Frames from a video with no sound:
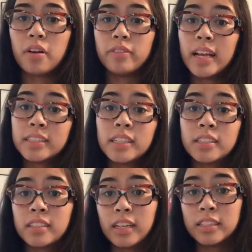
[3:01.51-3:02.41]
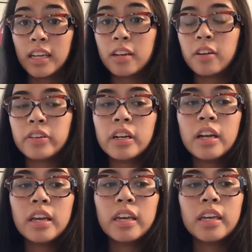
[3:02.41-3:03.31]
of last season against Hanover,
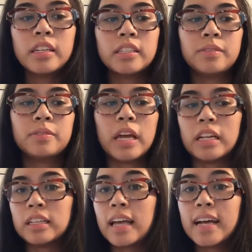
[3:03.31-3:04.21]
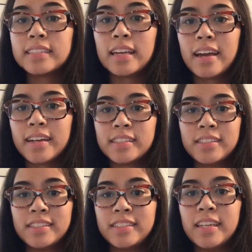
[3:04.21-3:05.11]
he just had a class act
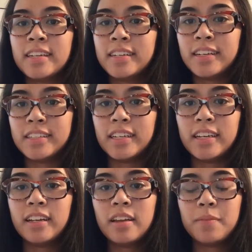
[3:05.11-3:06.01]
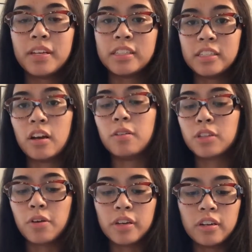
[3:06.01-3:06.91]
and just didn't touch it because he saw it
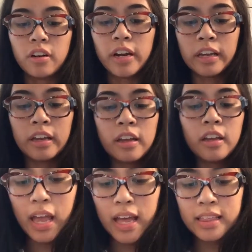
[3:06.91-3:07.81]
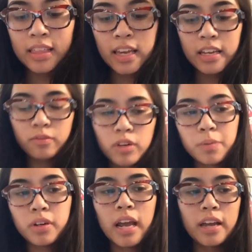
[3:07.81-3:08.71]
was going in already. And then
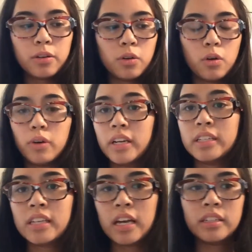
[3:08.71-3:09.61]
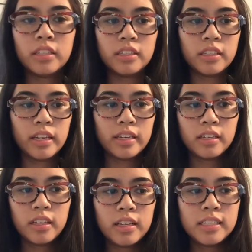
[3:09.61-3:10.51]
Ribery had a goal where he's kind of just
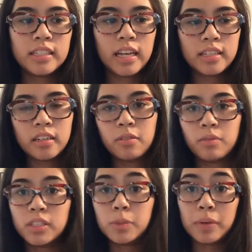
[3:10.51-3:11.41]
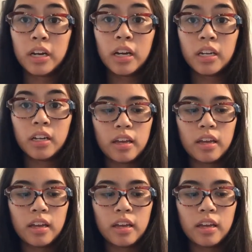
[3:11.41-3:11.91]
like standing in one spot